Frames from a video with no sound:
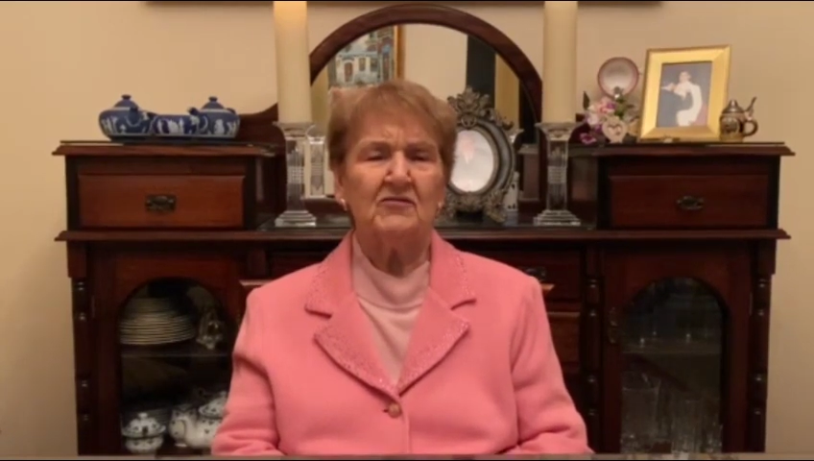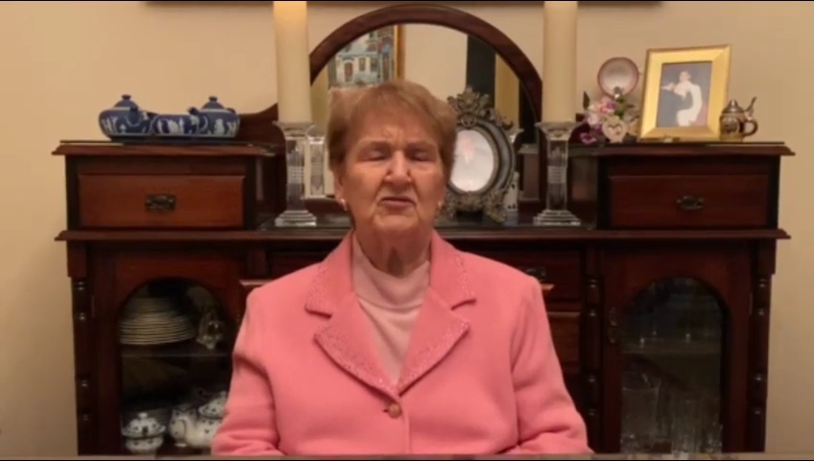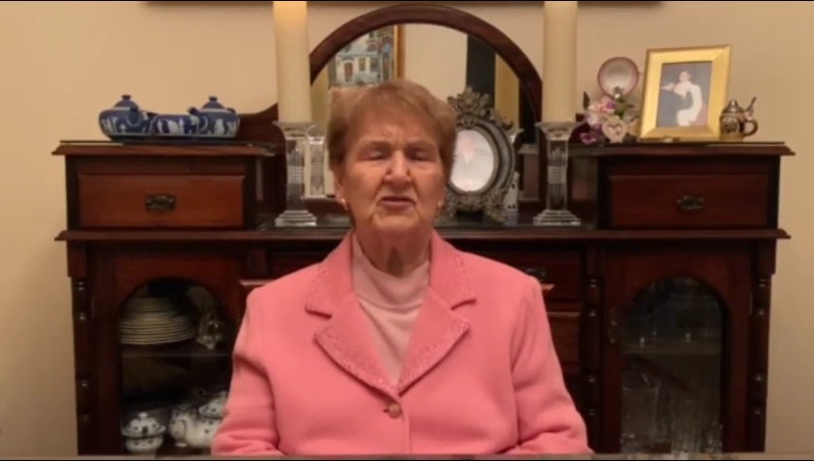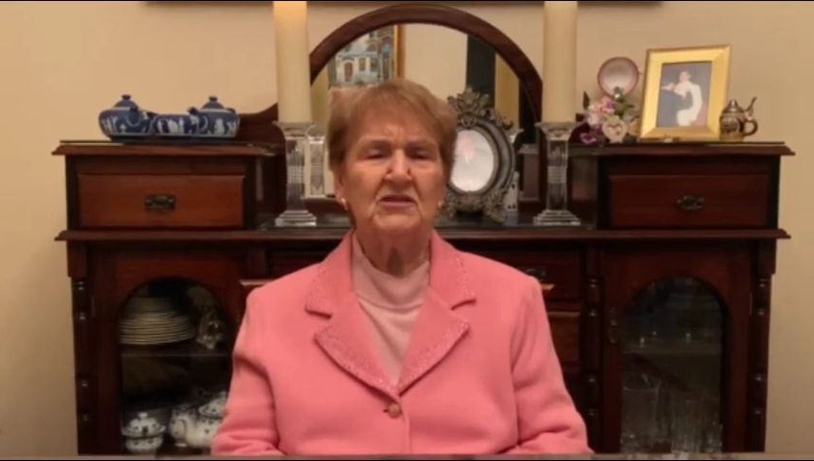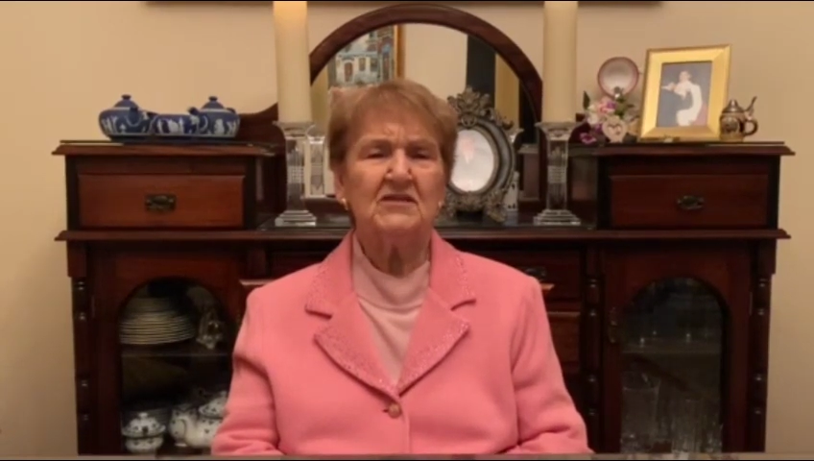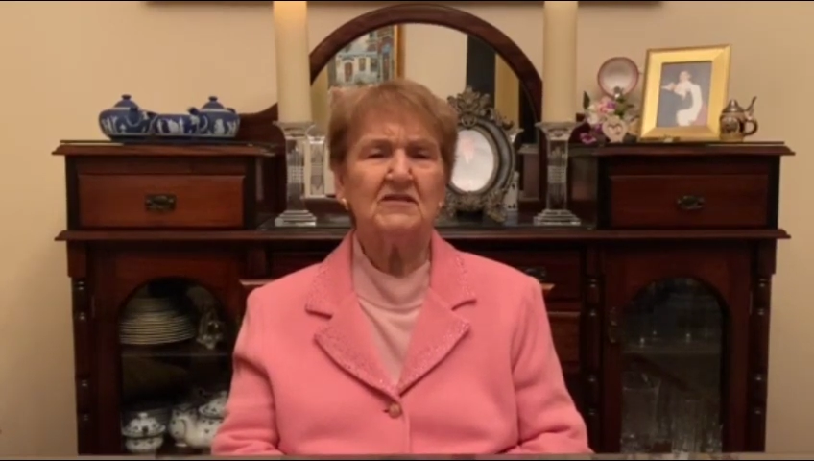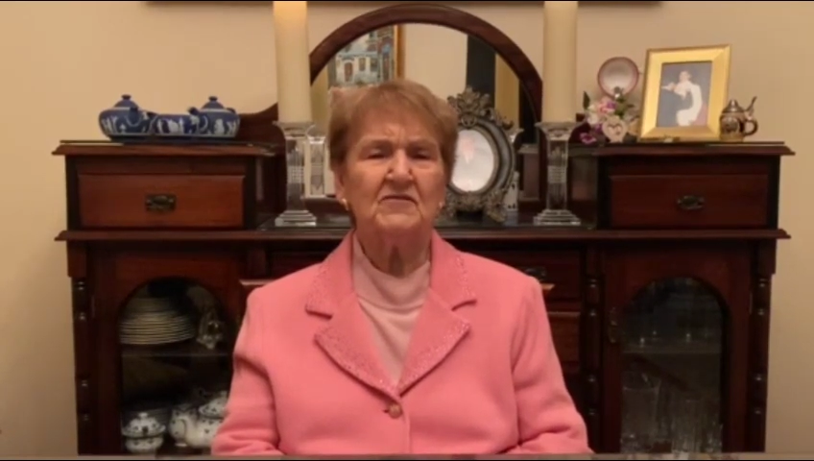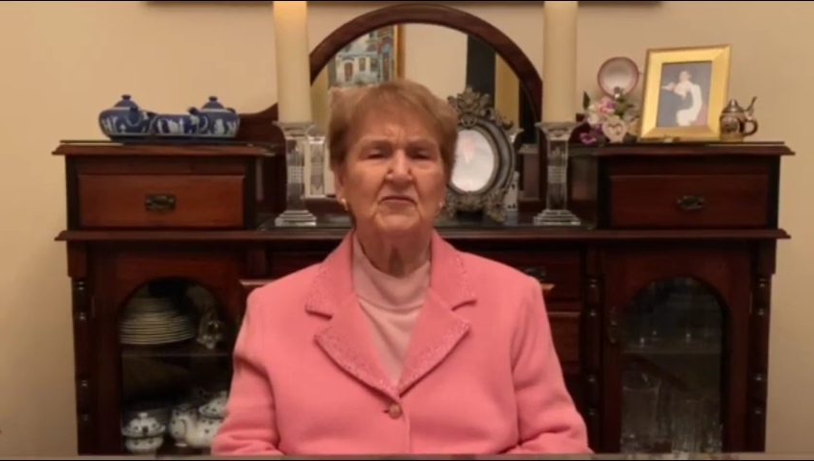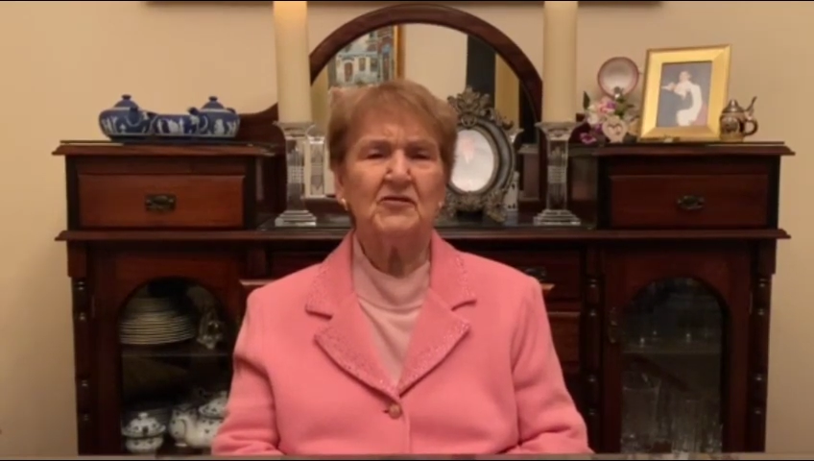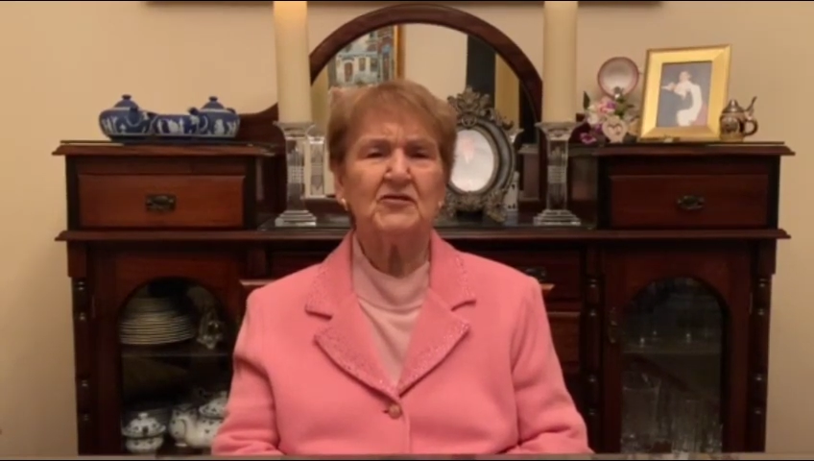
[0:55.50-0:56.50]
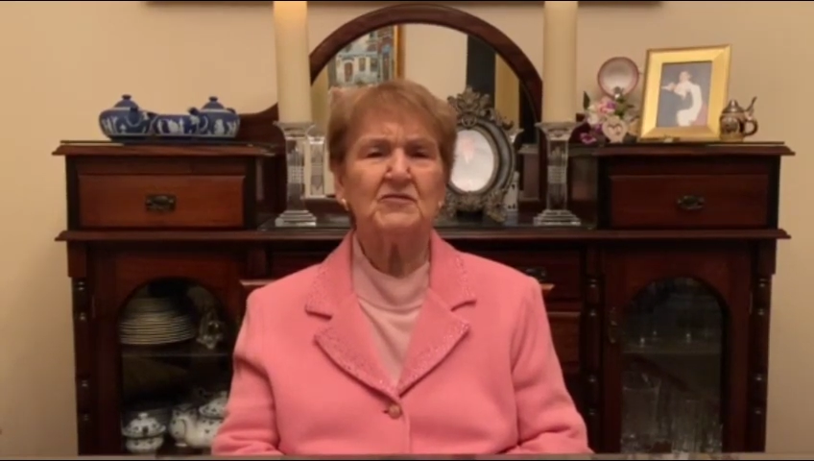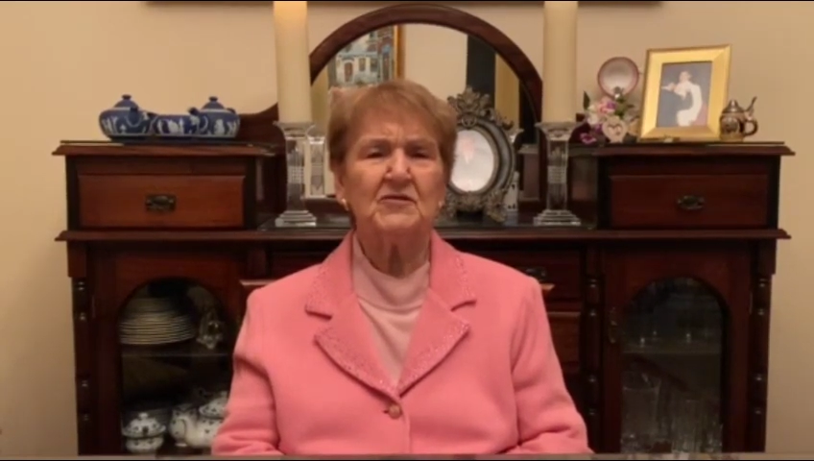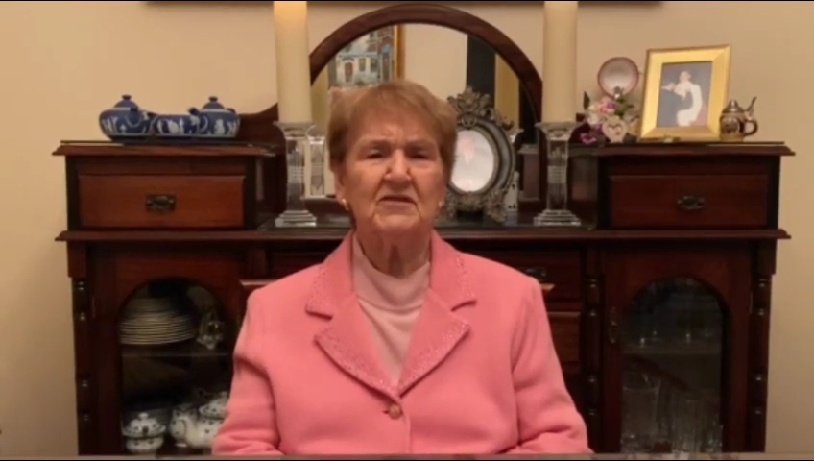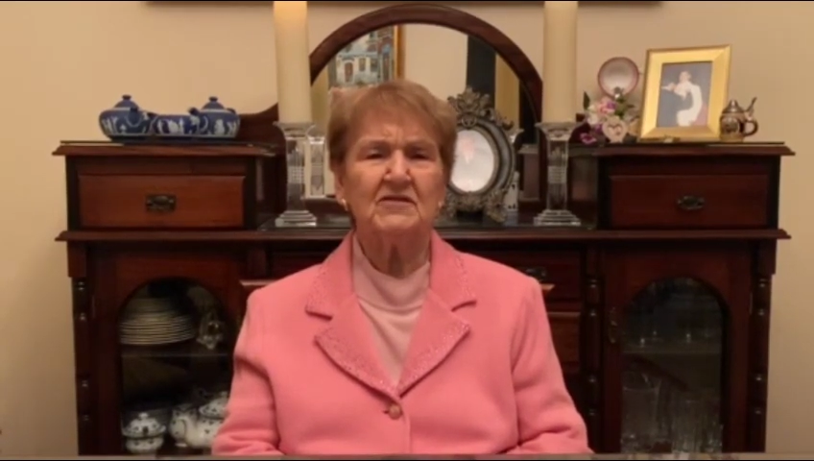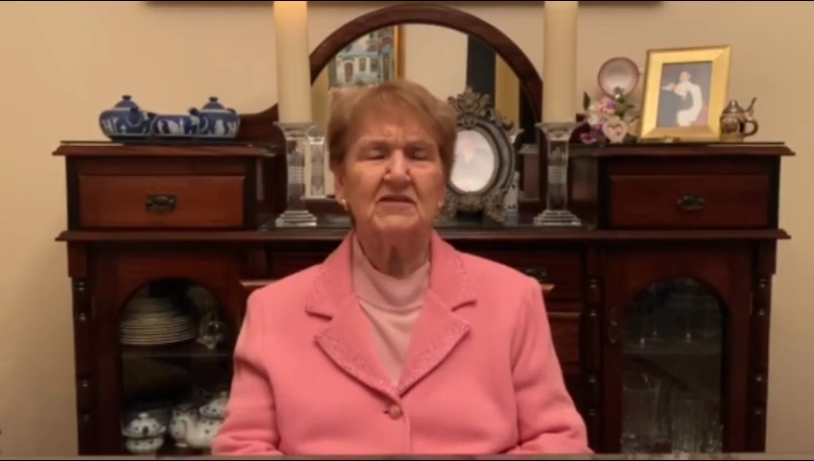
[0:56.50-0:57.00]
Jesus' voice
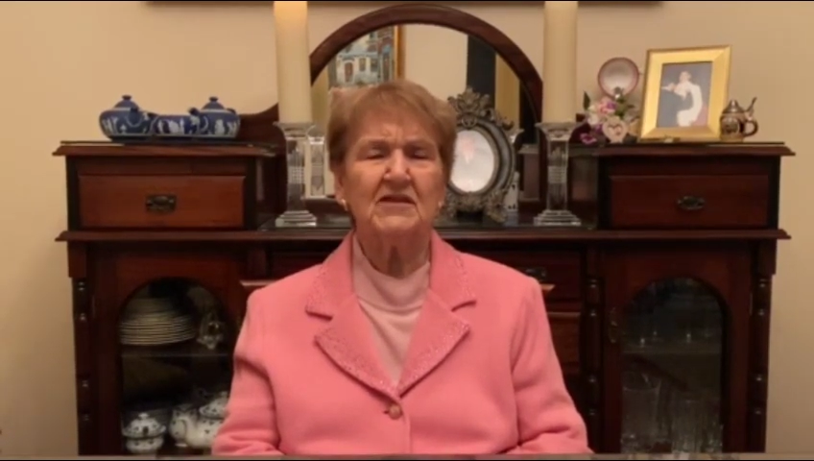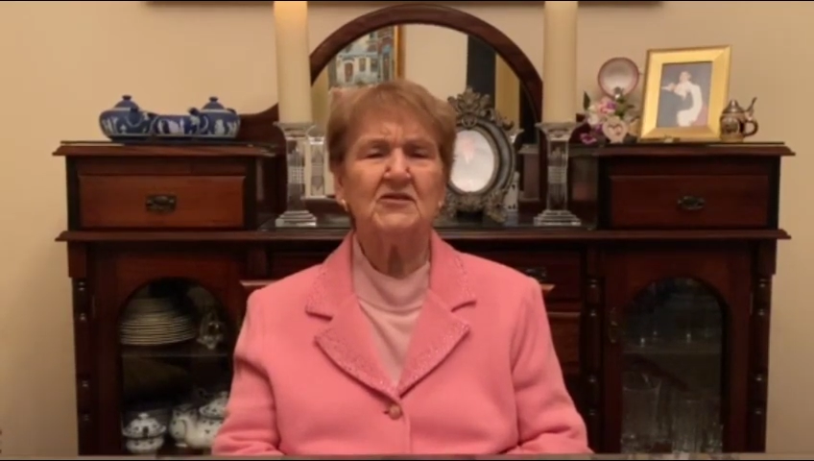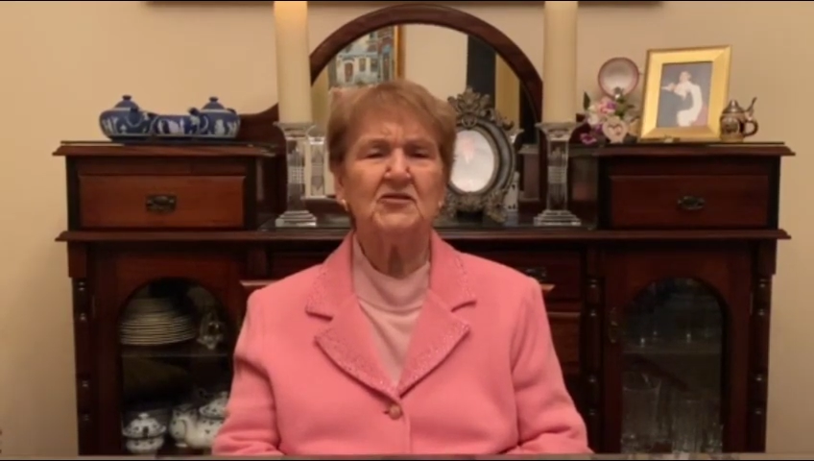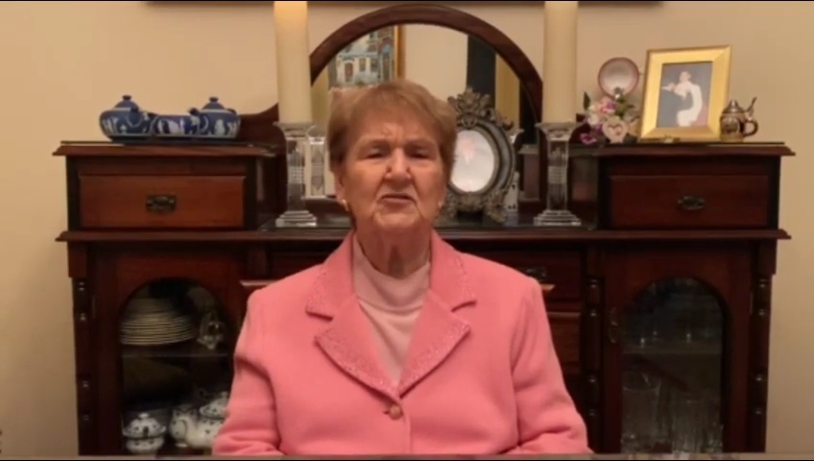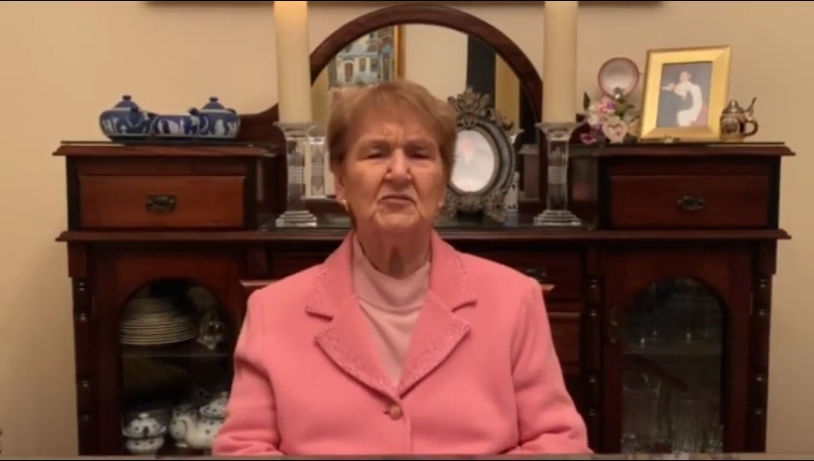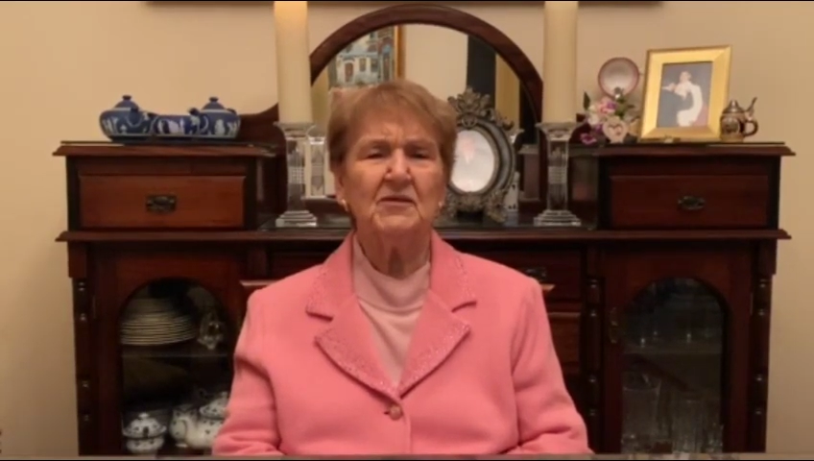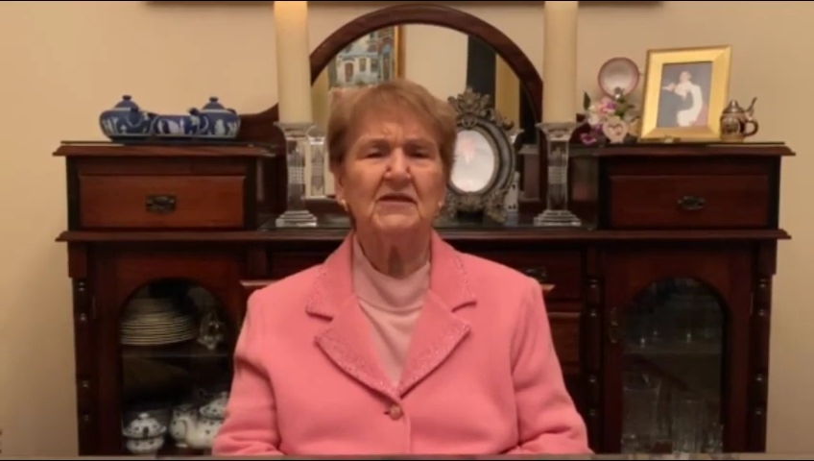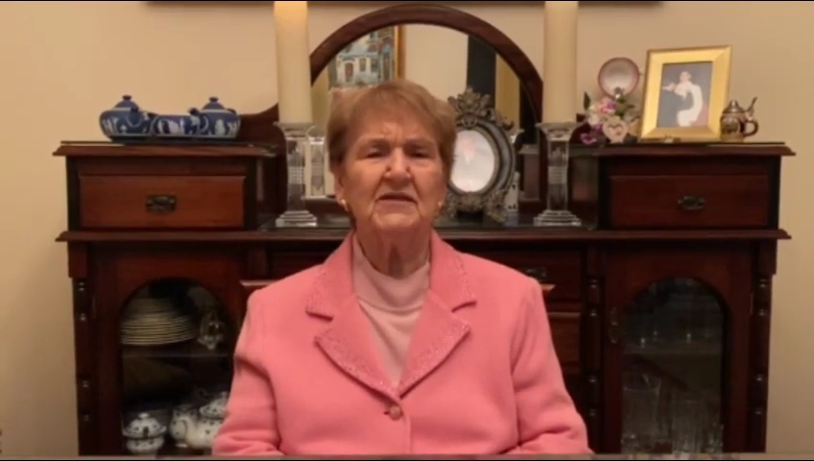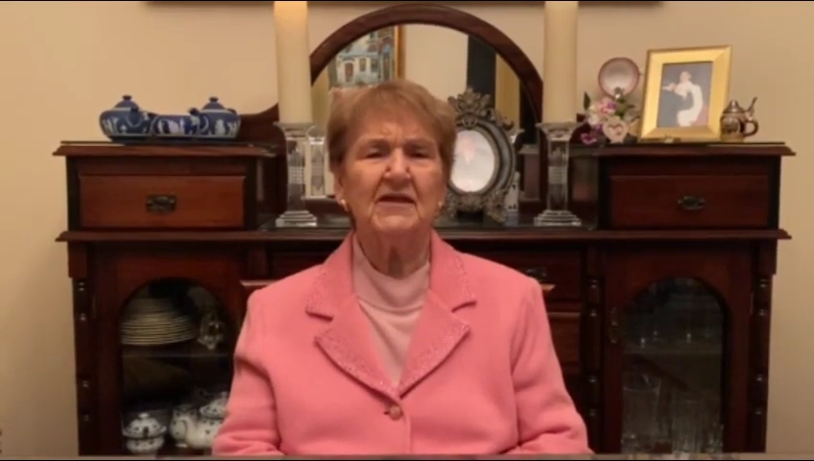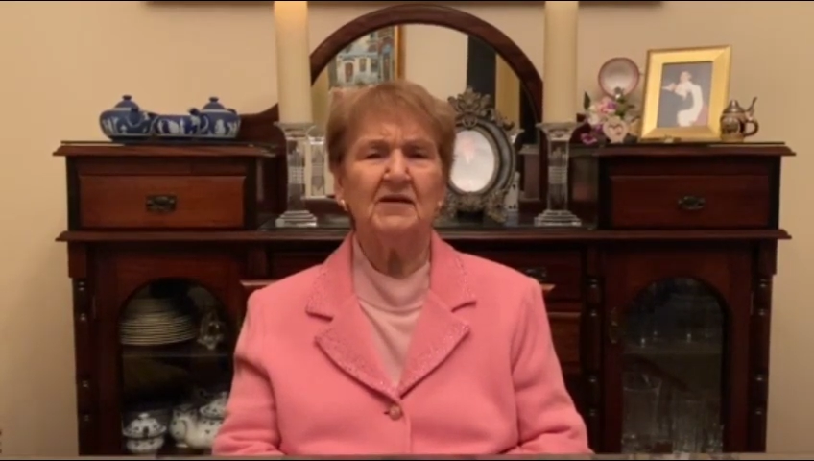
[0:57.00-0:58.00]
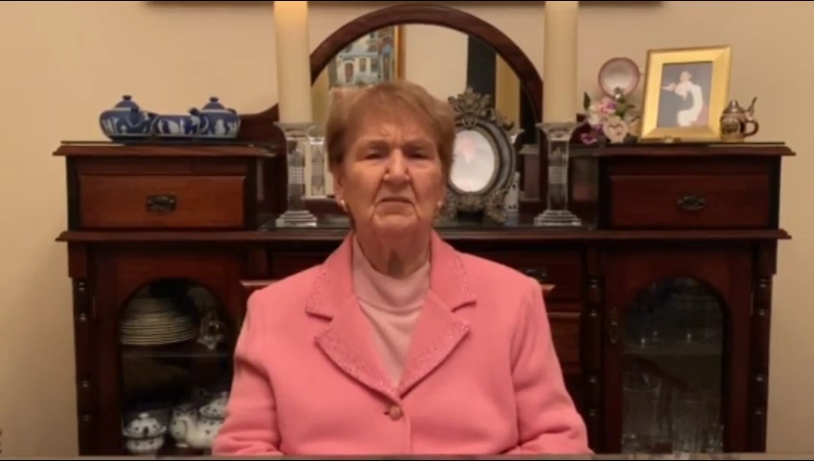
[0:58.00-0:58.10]
would have said to you, "Well done,